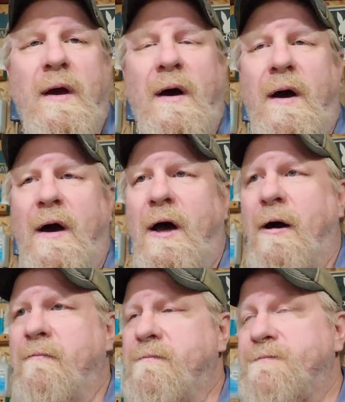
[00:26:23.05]

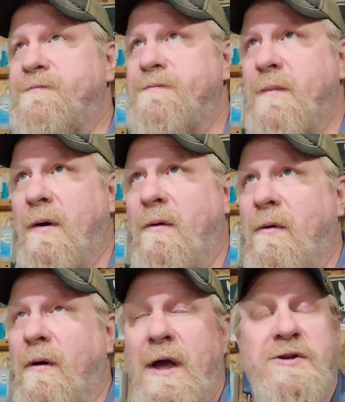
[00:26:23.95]

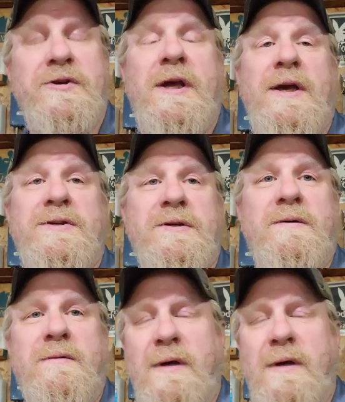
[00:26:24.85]
or educational,